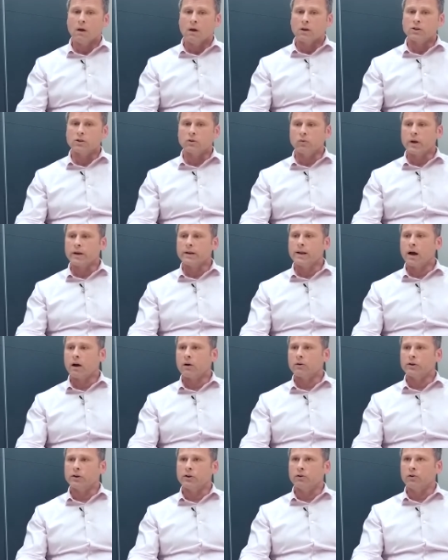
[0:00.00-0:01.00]
So right
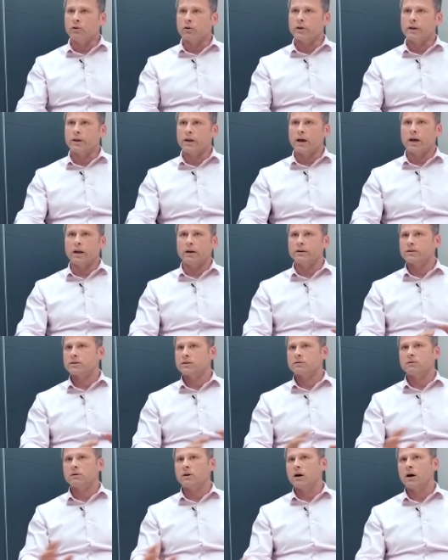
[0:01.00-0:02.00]
now you're looking at
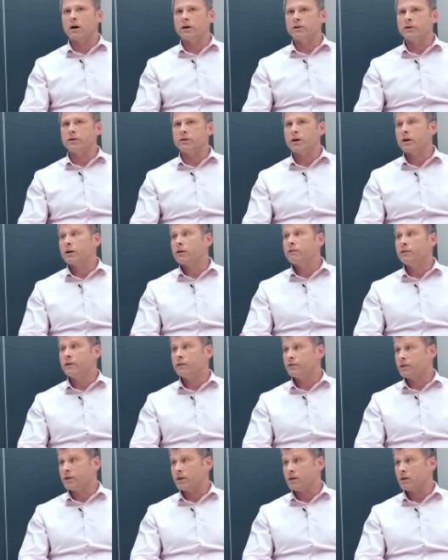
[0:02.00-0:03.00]
100,
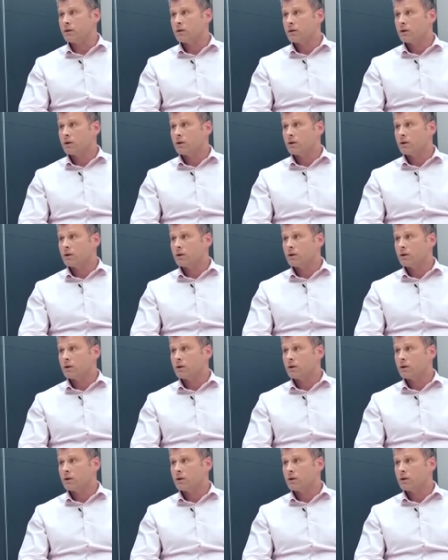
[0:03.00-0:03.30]
150